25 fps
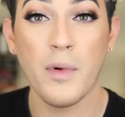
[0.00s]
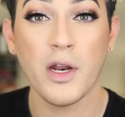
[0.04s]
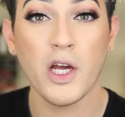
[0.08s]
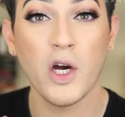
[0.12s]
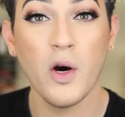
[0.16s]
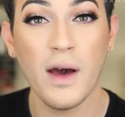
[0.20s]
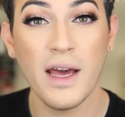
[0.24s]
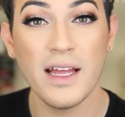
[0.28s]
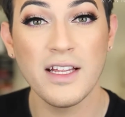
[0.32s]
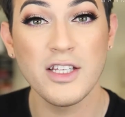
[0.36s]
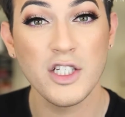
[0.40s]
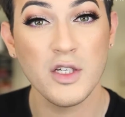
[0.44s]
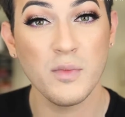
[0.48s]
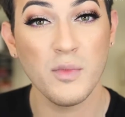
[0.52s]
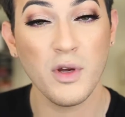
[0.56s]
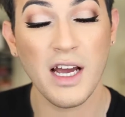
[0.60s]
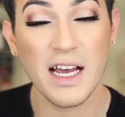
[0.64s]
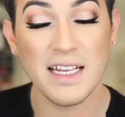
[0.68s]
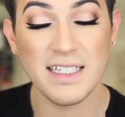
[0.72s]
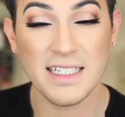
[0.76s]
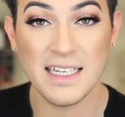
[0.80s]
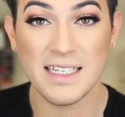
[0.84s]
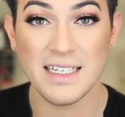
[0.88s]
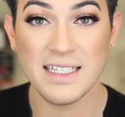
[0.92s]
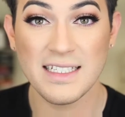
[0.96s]
gonna go ahead and zoom you
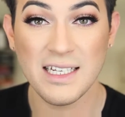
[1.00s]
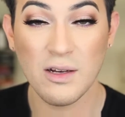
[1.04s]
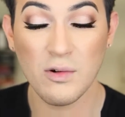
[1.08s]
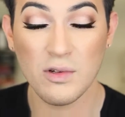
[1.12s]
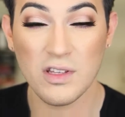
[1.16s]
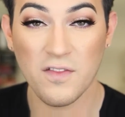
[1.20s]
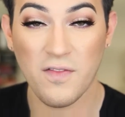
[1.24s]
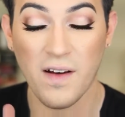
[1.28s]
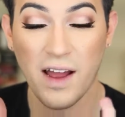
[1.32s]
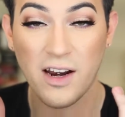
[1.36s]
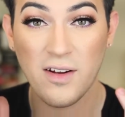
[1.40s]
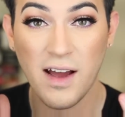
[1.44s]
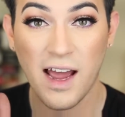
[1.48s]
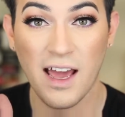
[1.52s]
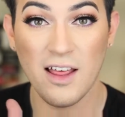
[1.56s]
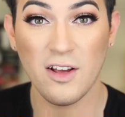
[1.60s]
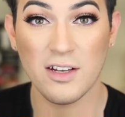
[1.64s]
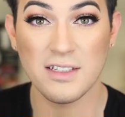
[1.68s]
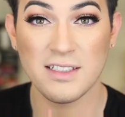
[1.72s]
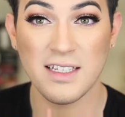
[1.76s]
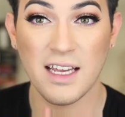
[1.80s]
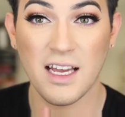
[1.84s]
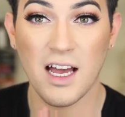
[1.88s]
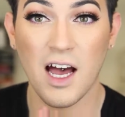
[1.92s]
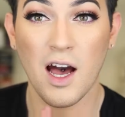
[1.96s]
guys in to see what the final eye
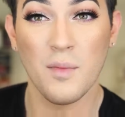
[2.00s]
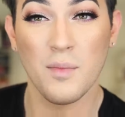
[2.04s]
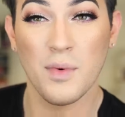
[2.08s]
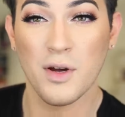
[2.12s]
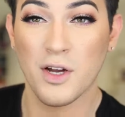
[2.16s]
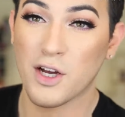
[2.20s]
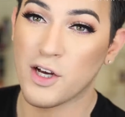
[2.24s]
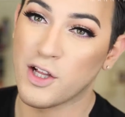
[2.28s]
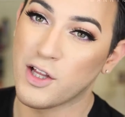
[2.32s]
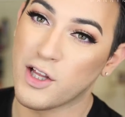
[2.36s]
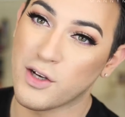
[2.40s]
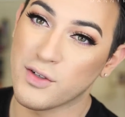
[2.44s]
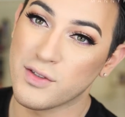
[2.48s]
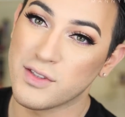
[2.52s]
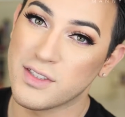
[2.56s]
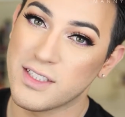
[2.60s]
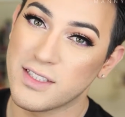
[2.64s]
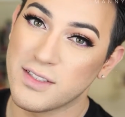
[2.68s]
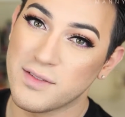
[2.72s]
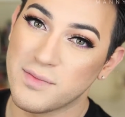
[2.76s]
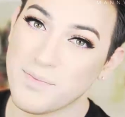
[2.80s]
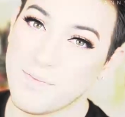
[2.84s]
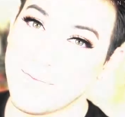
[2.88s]
looks like up close.